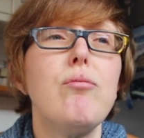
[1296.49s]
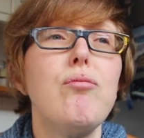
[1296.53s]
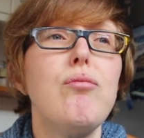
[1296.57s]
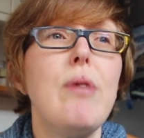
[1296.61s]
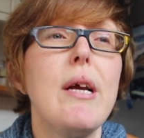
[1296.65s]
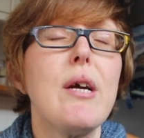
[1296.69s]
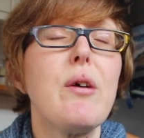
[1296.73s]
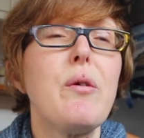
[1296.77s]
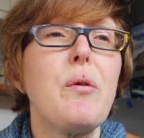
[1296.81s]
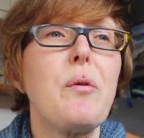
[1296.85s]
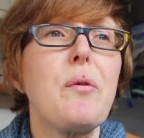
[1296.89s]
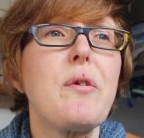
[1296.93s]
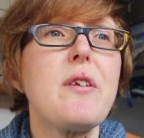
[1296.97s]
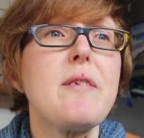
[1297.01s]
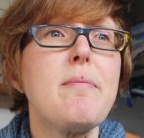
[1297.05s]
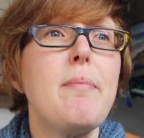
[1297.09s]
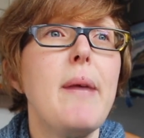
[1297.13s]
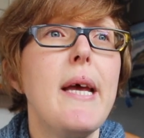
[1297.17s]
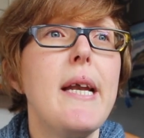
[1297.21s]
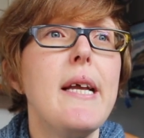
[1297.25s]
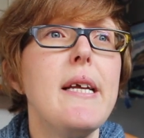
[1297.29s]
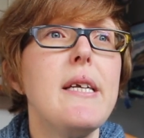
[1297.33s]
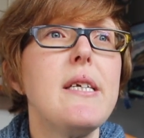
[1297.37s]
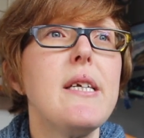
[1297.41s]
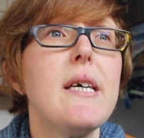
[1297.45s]
records
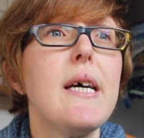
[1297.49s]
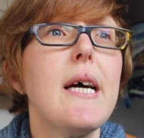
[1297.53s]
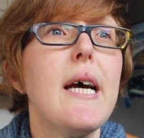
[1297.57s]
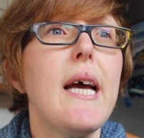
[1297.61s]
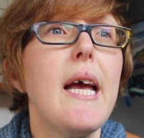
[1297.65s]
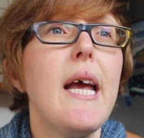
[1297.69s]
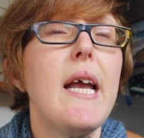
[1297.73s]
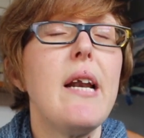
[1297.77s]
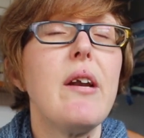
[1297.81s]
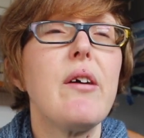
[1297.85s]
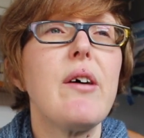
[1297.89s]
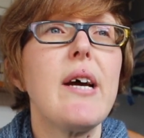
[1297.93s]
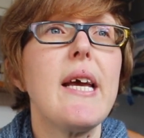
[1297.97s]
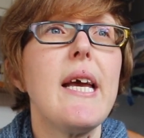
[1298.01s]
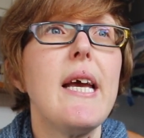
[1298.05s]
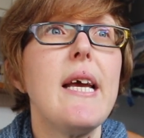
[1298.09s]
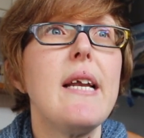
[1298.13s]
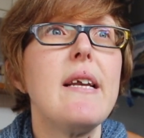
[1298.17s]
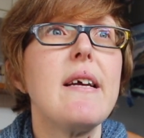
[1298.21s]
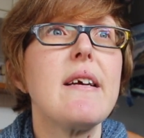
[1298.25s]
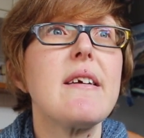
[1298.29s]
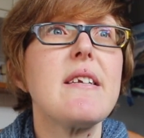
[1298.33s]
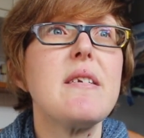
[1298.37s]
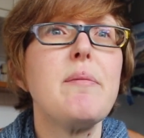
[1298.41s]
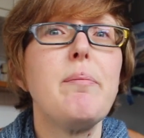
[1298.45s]
manager and I
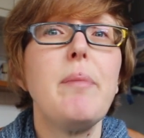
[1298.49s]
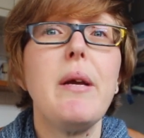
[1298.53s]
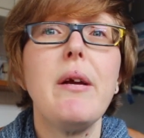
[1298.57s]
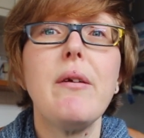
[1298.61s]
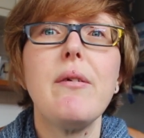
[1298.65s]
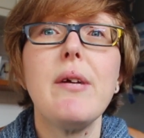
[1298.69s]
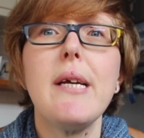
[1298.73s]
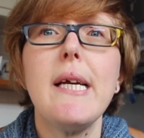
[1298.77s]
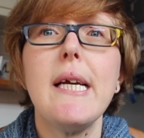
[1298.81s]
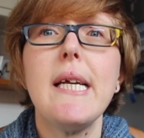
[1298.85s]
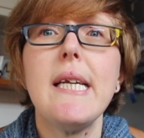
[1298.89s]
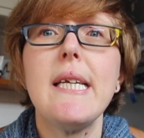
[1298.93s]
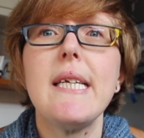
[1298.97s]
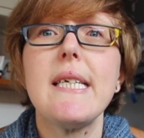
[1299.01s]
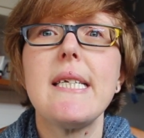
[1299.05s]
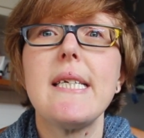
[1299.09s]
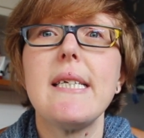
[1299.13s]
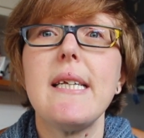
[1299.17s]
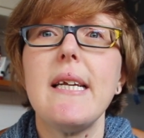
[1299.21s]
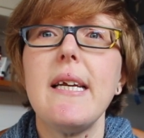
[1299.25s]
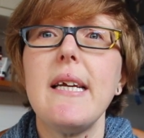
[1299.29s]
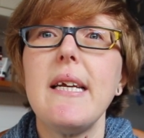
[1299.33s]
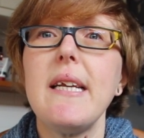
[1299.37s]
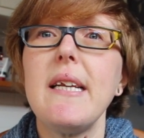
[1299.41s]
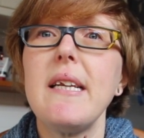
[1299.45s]
had
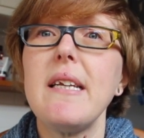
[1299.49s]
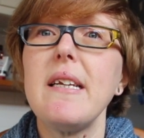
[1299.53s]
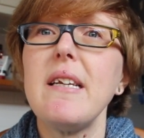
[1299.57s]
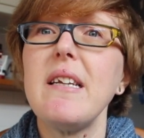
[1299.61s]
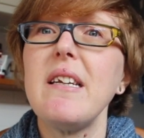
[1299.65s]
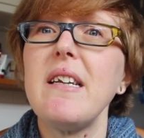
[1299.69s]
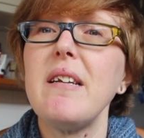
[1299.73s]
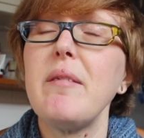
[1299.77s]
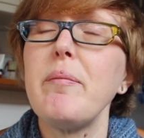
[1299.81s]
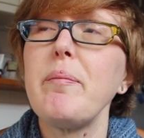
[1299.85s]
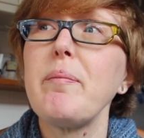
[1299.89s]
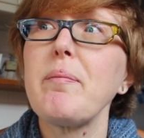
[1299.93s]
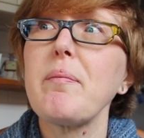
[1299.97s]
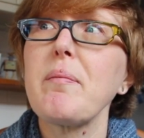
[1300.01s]
experience in